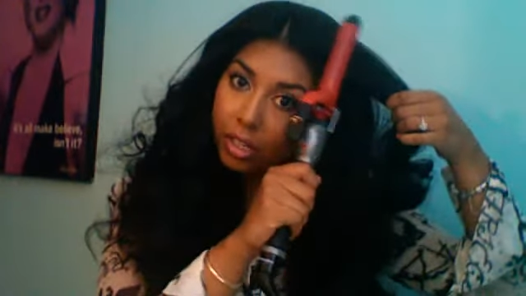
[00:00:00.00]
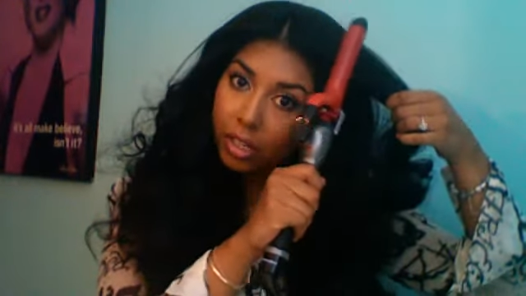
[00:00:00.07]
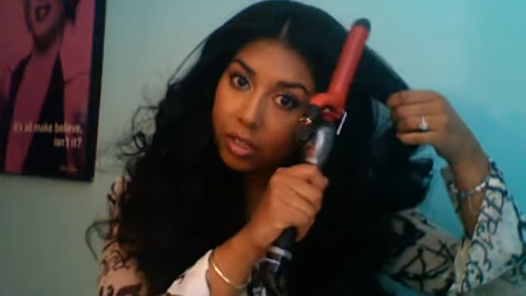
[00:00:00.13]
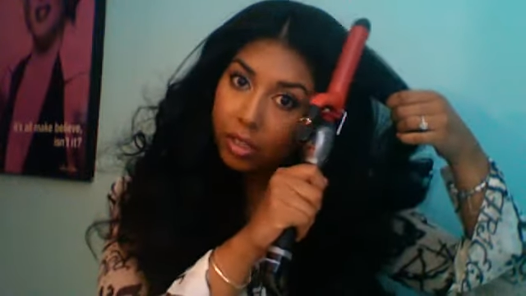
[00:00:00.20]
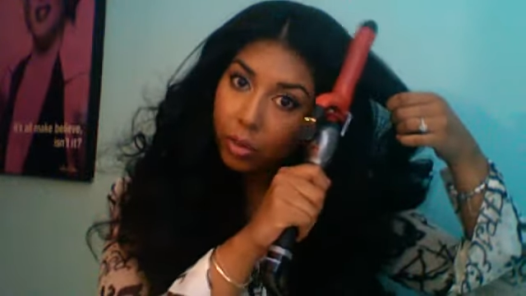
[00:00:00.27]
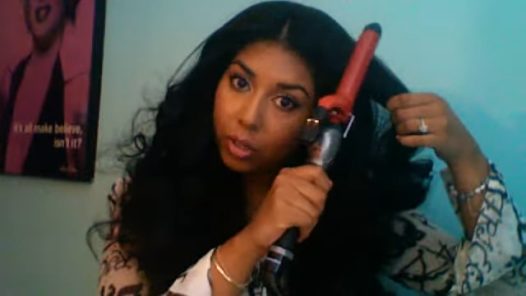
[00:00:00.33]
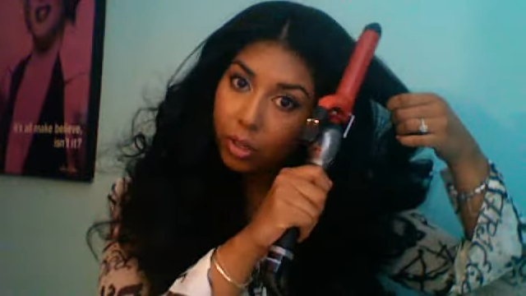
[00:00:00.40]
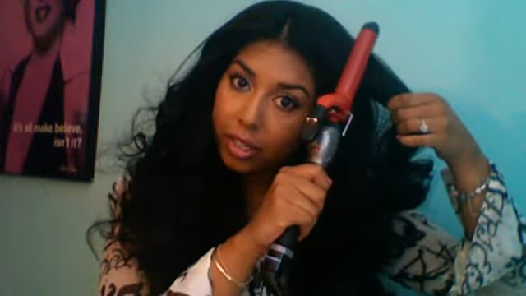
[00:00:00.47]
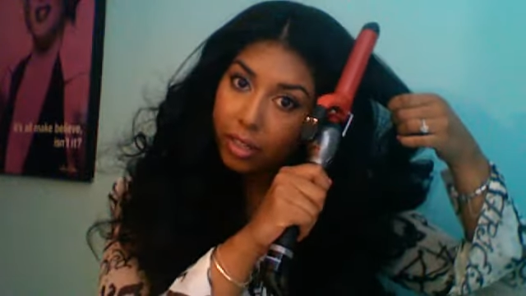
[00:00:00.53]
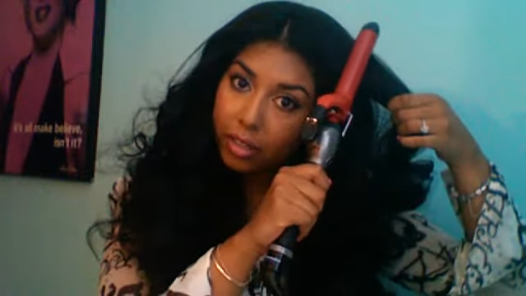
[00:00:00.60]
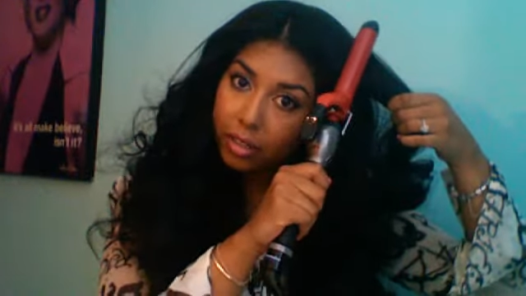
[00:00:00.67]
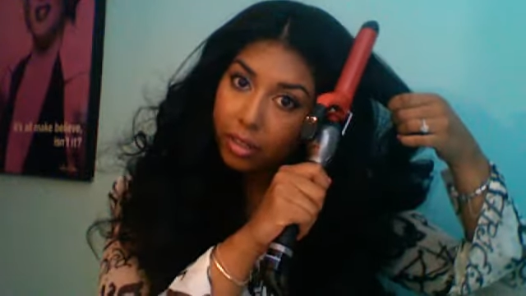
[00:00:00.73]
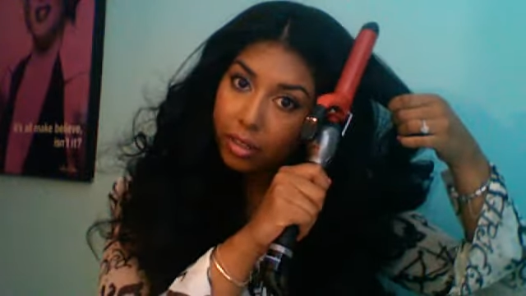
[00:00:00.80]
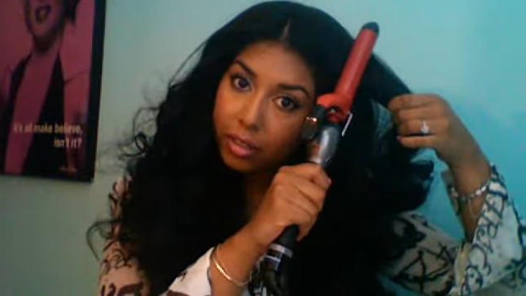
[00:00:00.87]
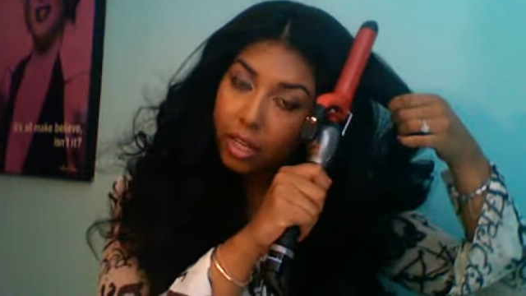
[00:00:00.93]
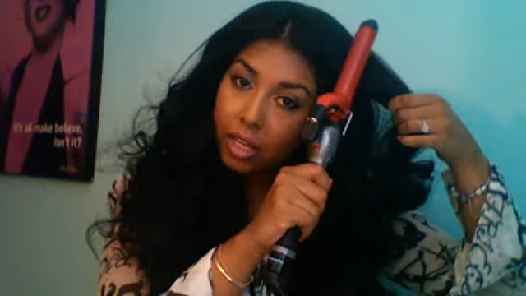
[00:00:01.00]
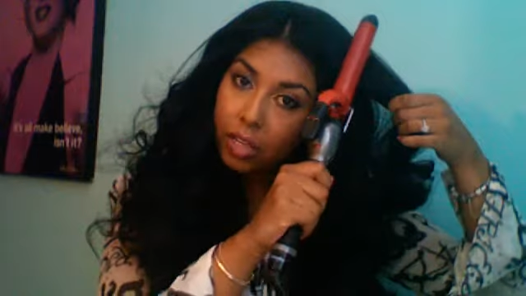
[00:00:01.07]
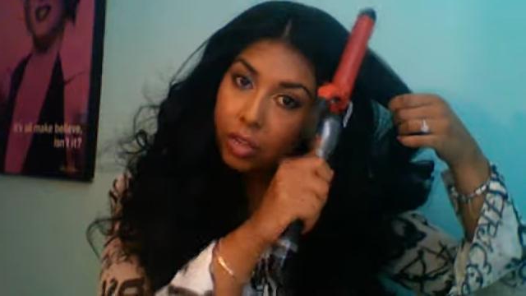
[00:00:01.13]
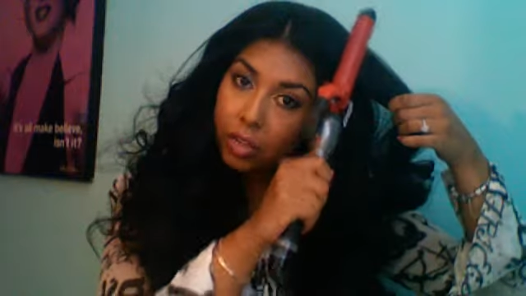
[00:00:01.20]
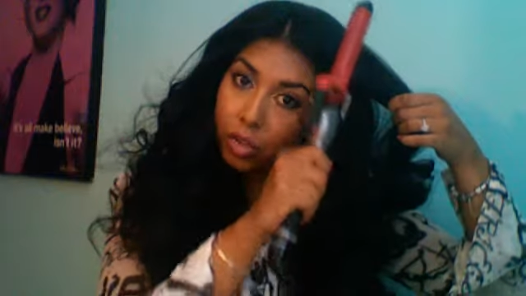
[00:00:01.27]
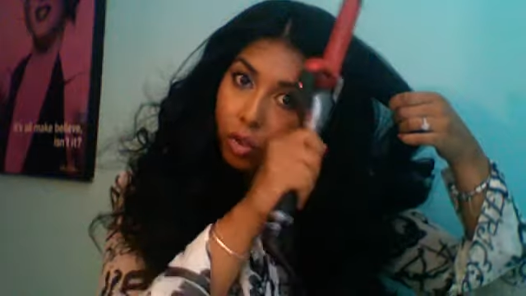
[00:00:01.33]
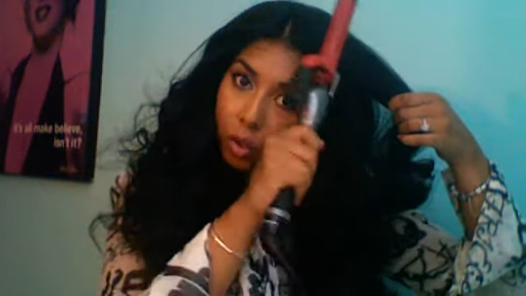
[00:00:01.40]
or here.
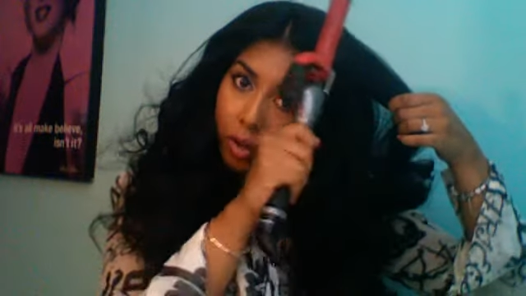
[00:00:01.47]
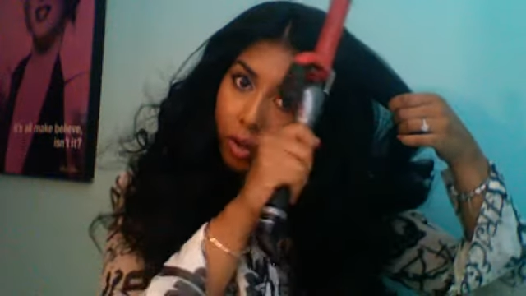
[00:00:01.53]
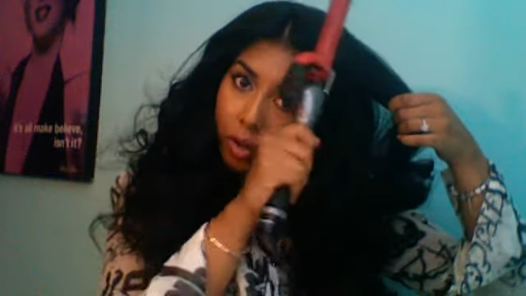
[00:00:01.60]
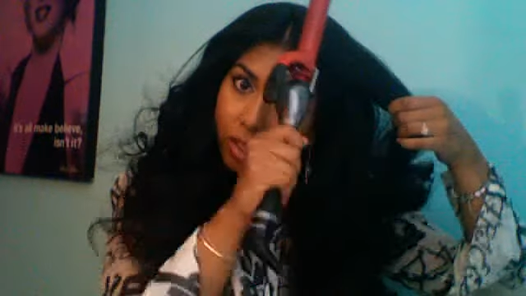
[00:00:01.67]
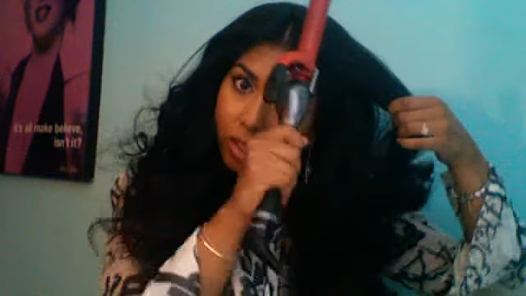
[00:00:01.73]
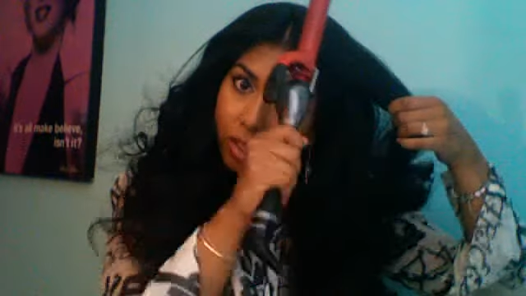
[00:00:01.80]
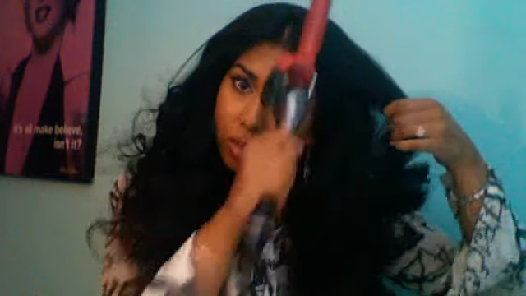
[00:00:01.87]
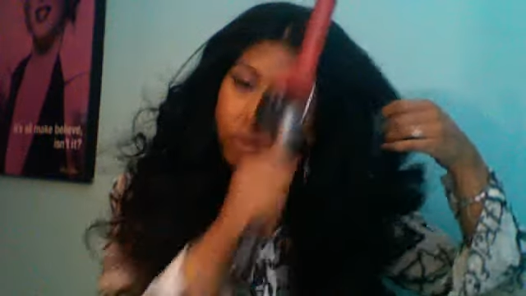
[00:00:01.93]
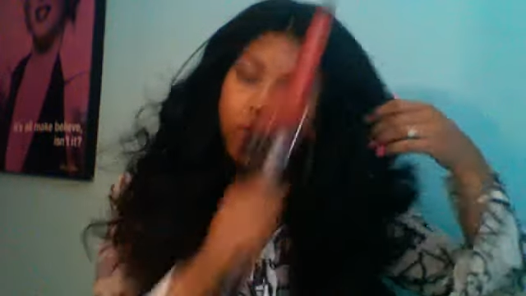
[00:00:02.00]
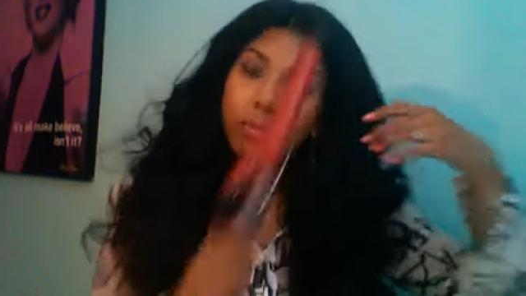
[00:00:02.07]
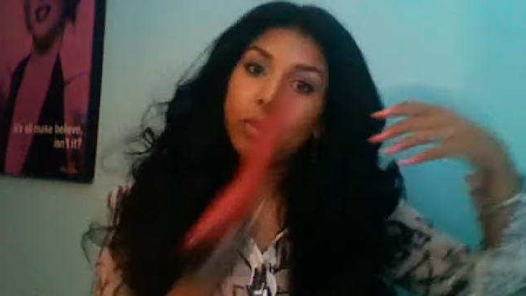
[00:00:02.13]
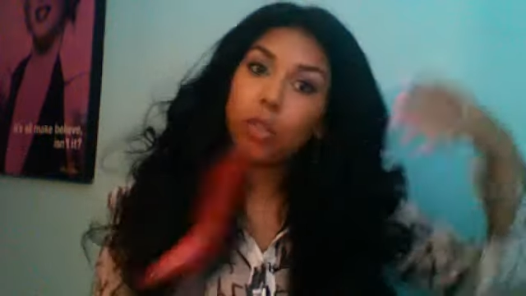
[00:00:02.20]
So try to do them,